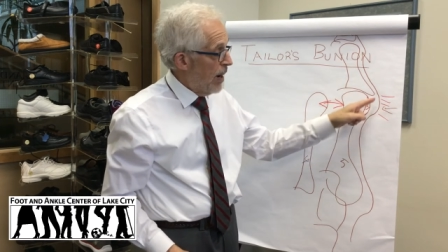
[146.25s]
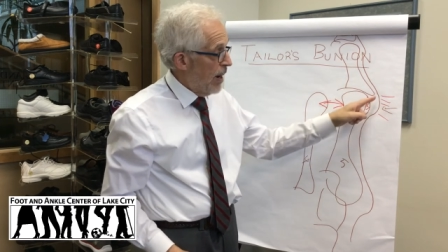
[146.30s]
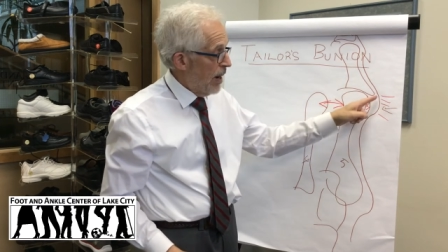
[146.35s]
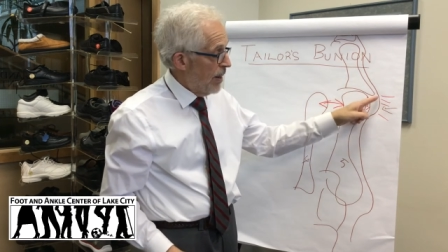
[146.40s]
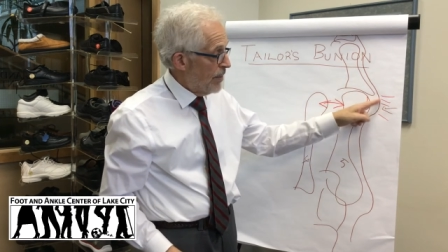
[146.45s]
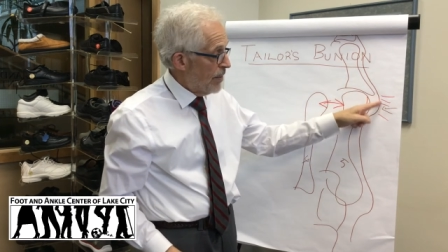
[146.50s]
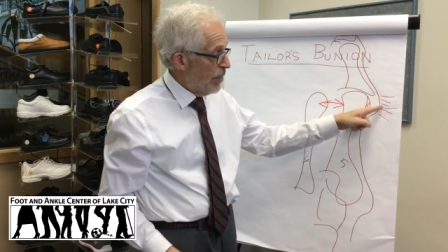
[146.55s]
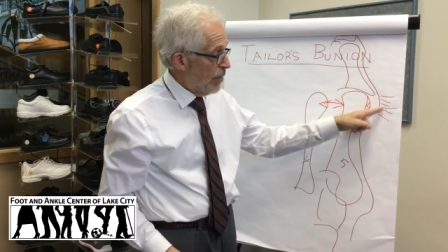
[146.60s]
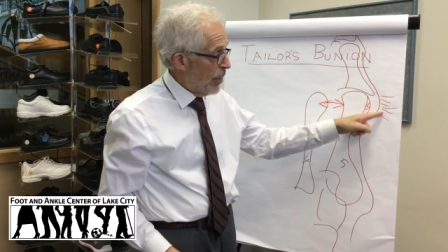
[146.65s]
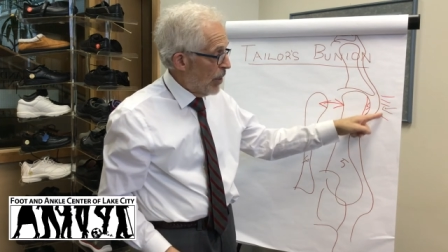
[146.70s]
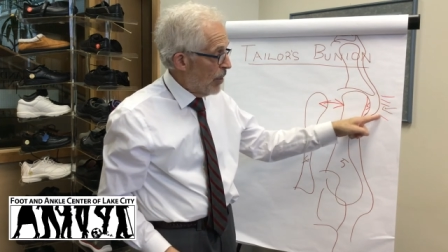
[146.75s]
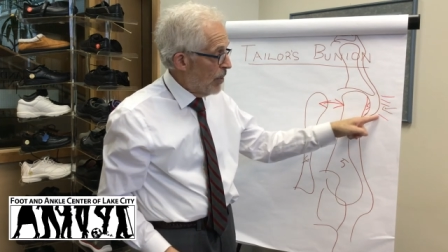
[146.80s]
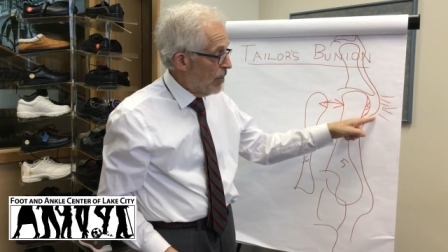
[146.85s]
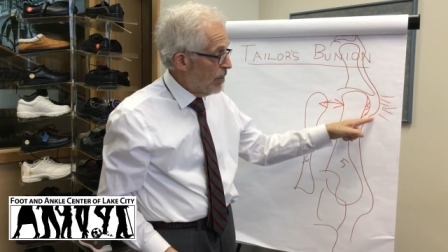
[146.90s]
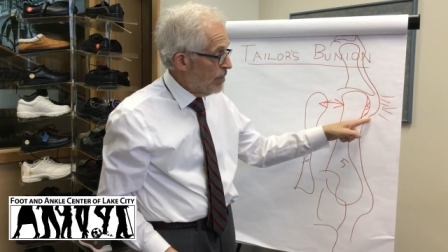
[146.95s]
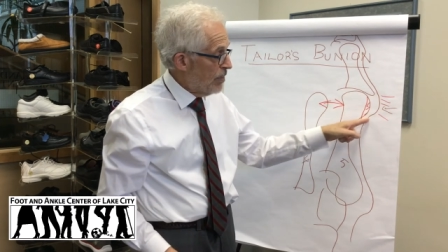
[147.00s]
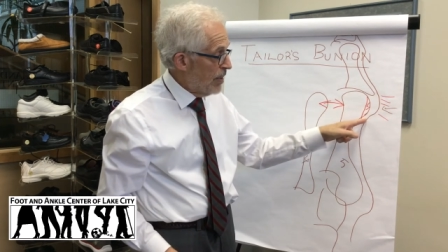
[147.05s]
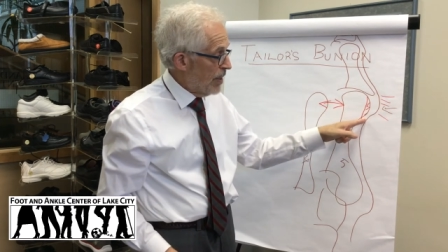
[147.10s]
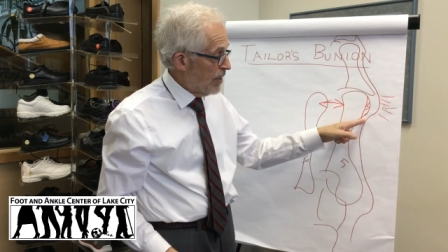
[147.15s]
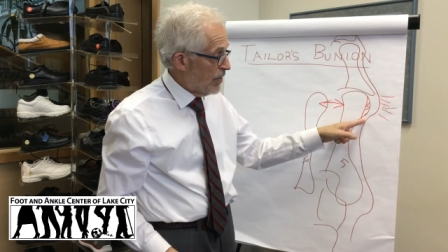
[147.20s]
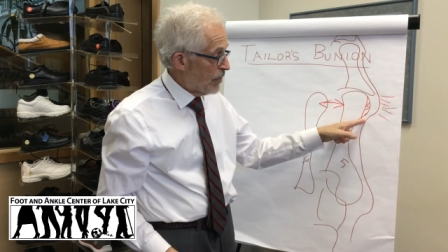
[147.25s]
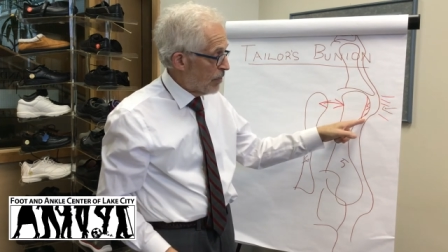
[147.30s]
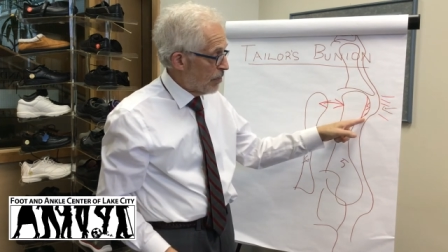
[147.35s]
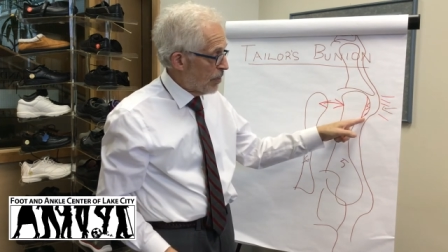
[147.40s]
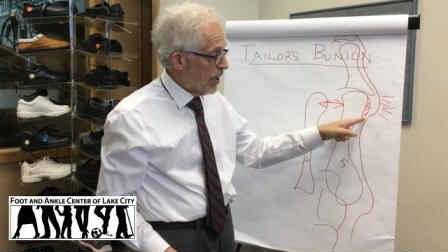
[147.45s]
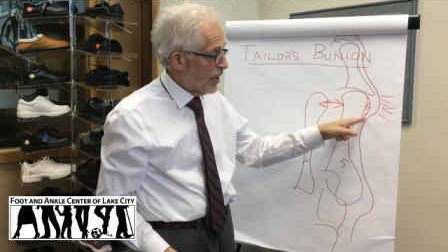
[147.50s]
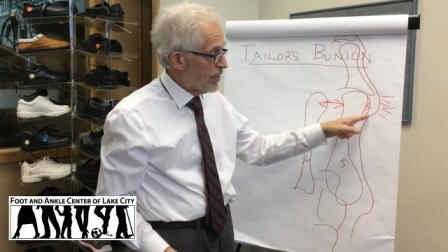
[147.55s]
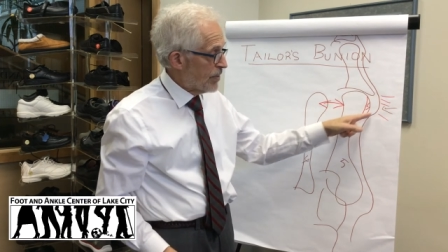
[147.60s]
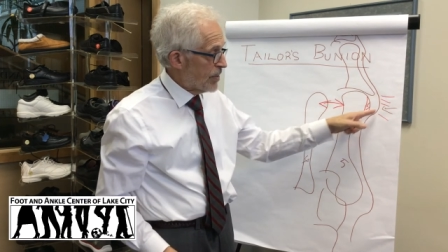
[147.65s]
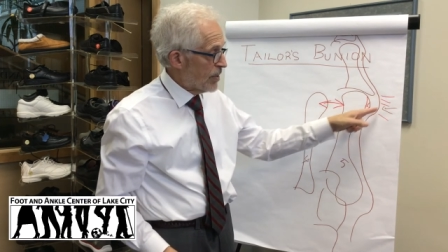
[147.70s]
and the bone is
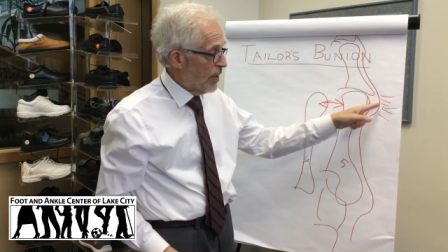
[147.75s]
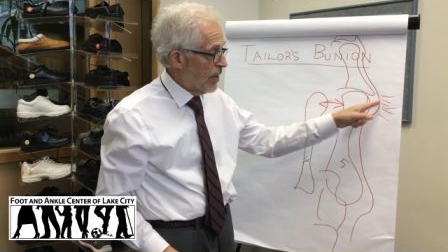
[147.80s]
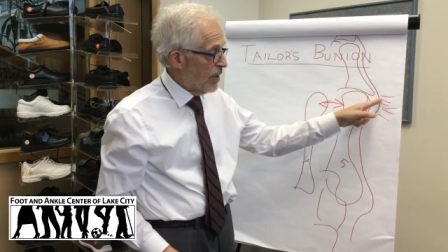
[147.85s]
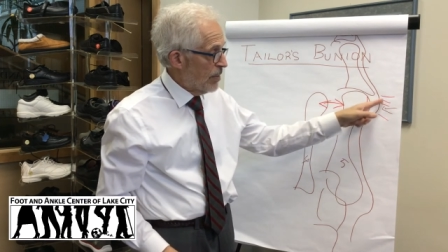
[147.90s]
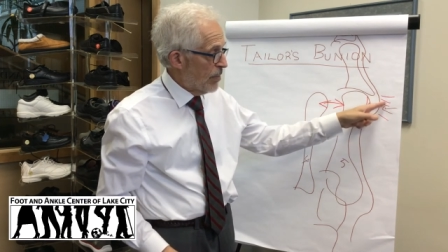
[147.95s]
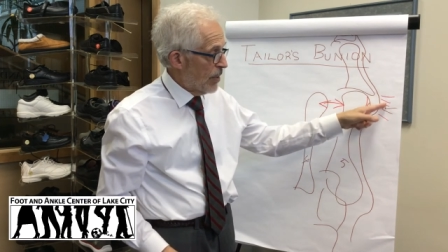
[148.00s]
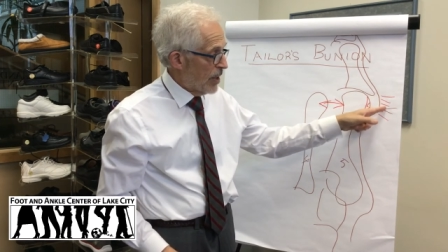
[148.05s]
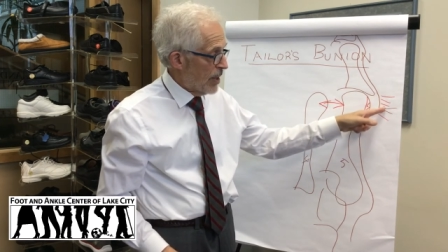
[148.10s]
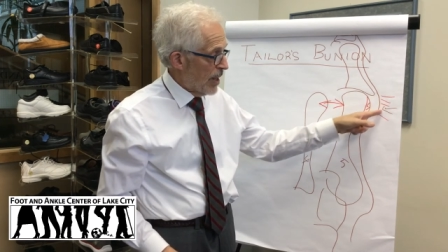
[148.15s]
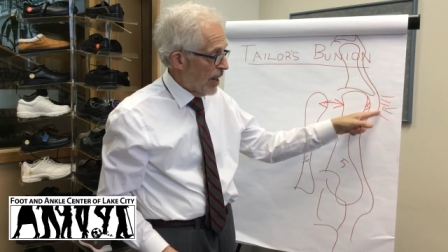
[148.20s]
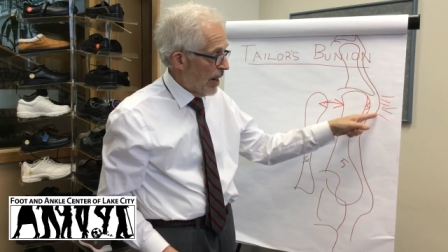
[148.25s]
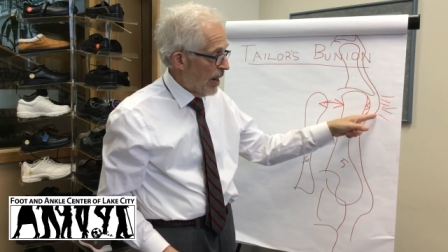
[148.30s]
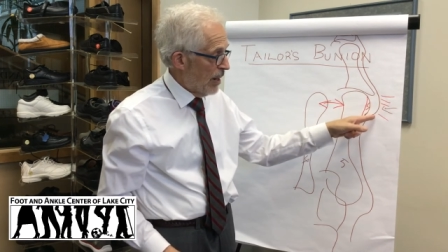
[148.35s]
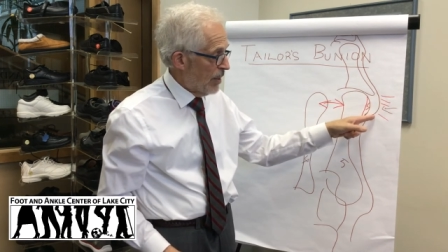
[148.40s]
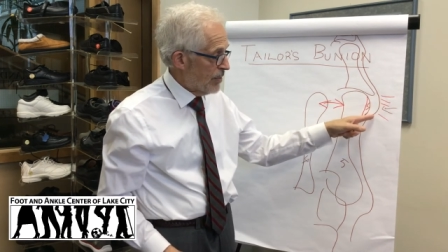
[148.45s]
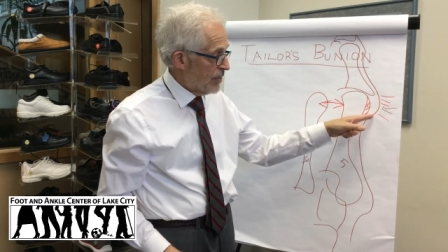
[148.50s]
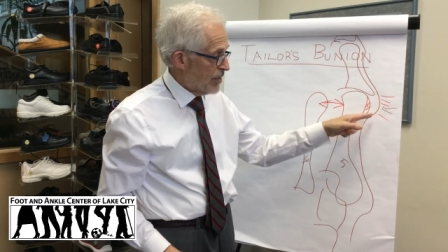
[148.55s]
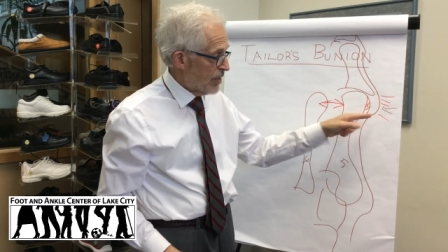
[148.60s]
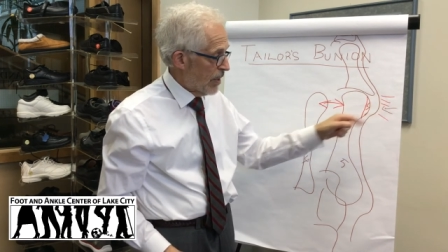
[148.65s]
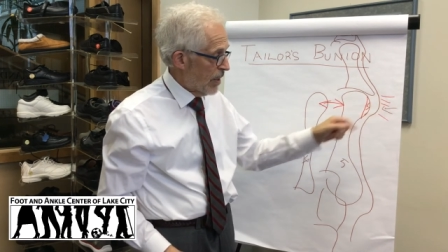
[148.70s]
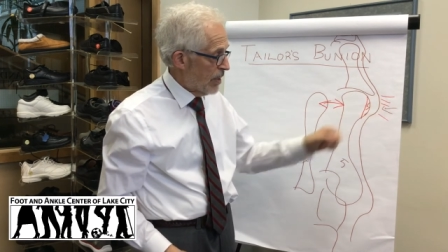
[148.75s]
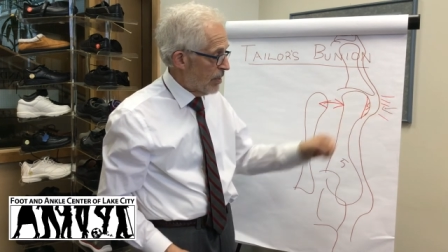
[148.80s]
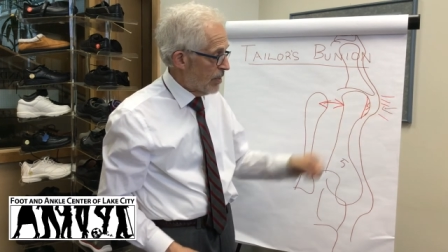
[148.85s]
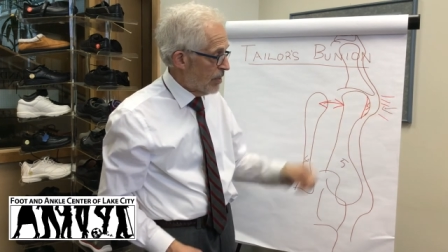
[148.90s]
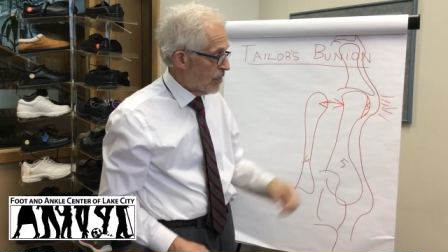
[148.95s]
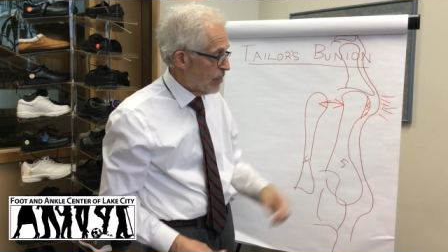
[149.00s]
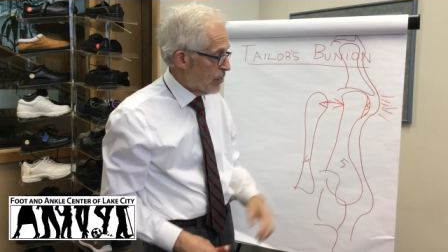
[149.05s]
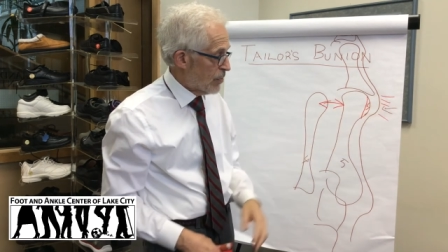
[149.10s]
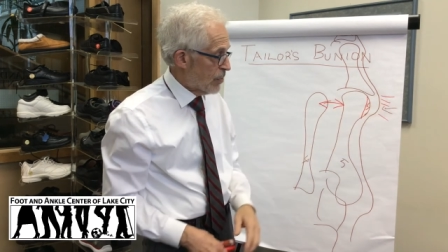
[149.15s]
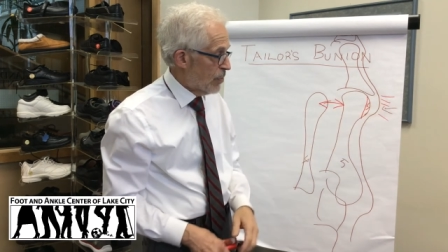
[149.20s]
pressed on by the outside
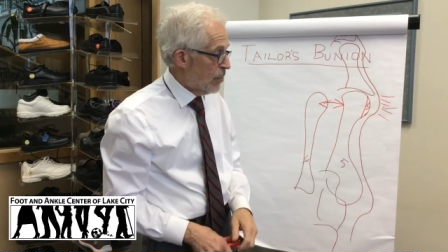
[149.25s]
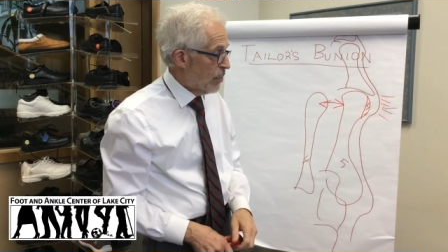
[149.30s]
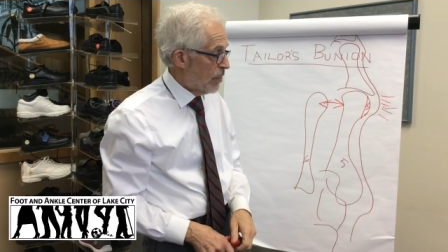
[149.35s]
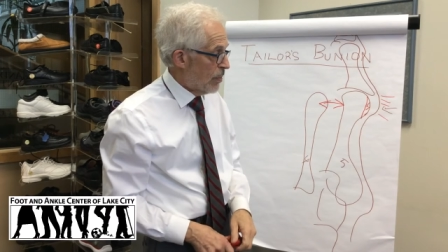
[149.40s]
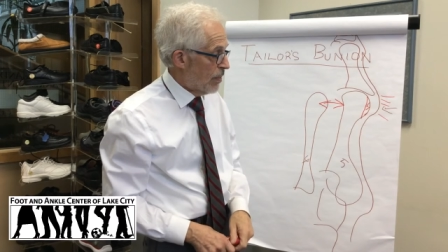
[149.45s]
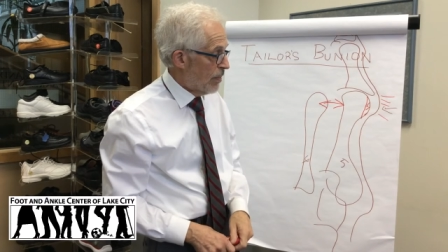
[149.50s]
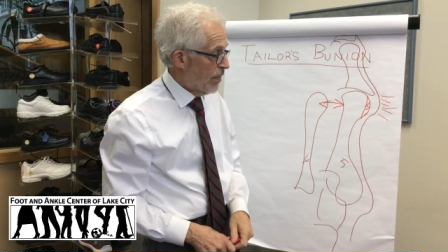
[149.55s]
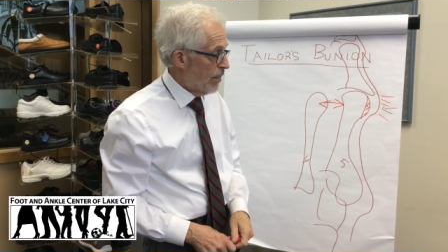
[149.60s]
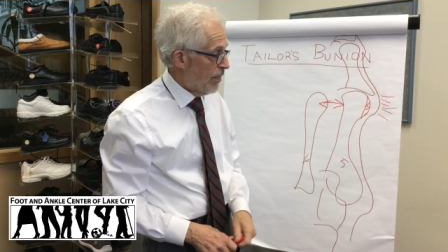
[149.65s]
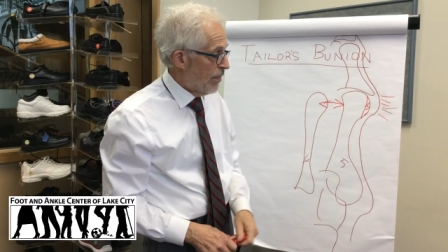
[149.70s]
of the shoe.